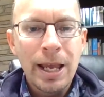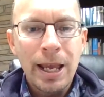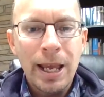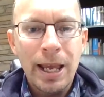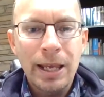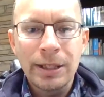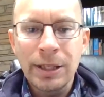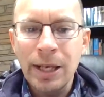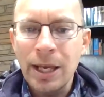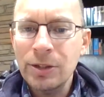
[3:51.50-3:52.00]

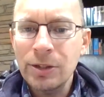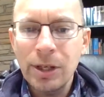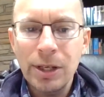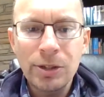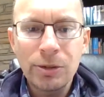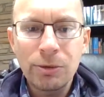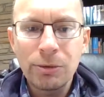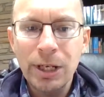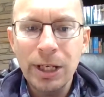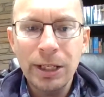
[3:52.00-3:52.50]
And
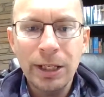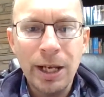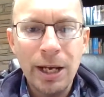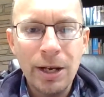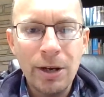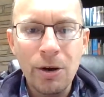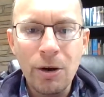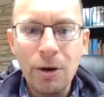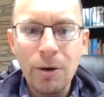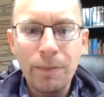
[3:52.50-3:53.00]
yesterday's reading, I
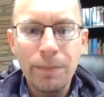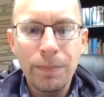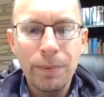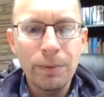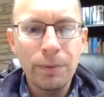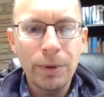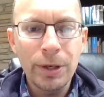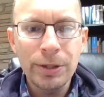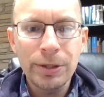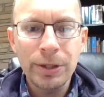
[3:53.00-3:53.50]
hope,
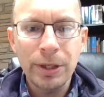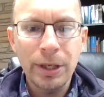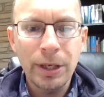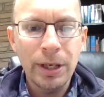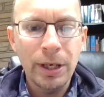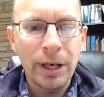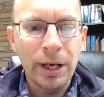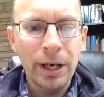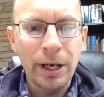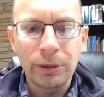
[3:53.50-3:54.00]
was
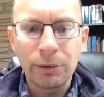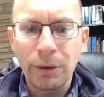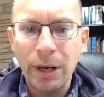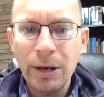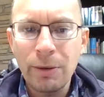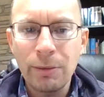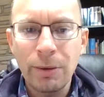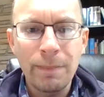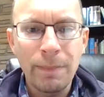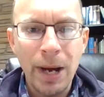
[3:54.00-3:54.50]
a
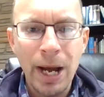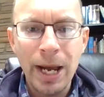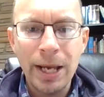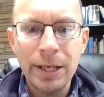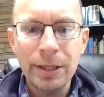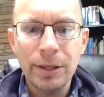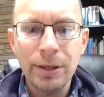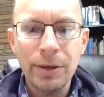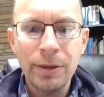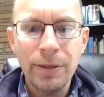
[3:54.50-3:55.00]
great
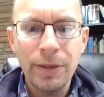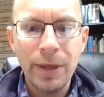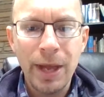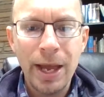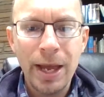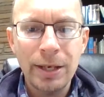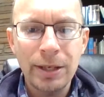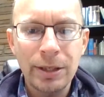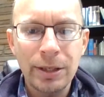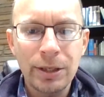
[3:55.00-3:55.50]
reminder
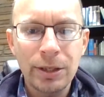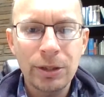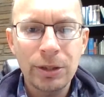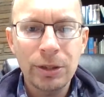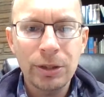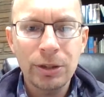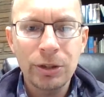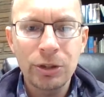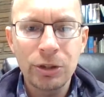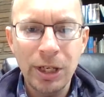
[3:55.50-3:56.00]
that
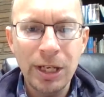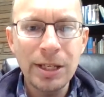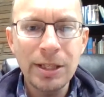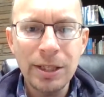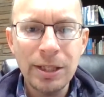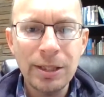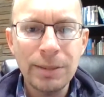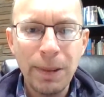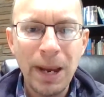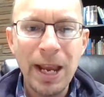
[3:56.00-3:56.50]

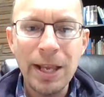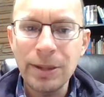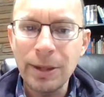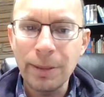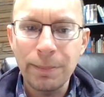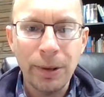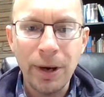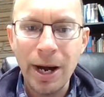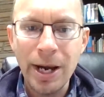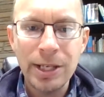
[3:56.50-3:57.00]
Jesus paid the
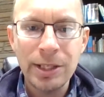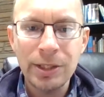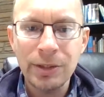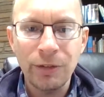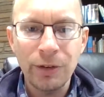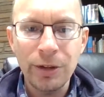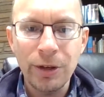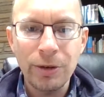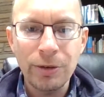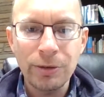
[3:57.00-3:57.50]
price
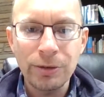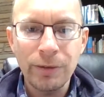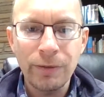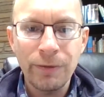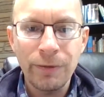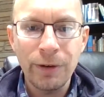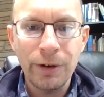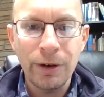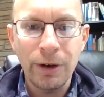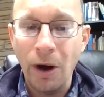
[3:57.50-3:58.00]

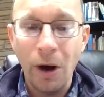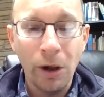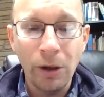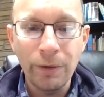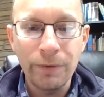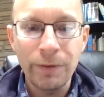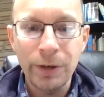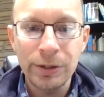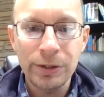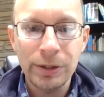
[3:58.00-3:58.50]
for all
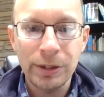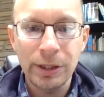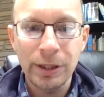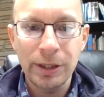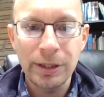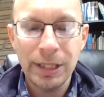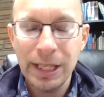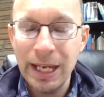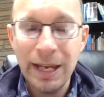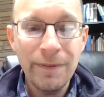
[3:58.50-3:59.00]
of your
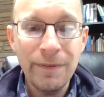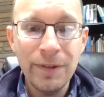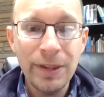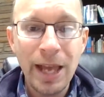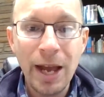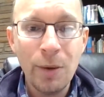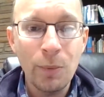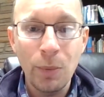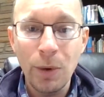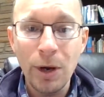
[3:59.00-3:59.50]
sins, even
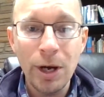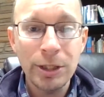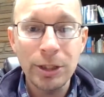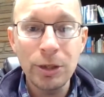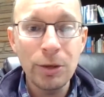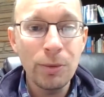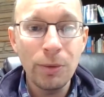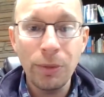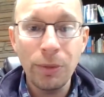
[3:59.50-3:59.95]
that one you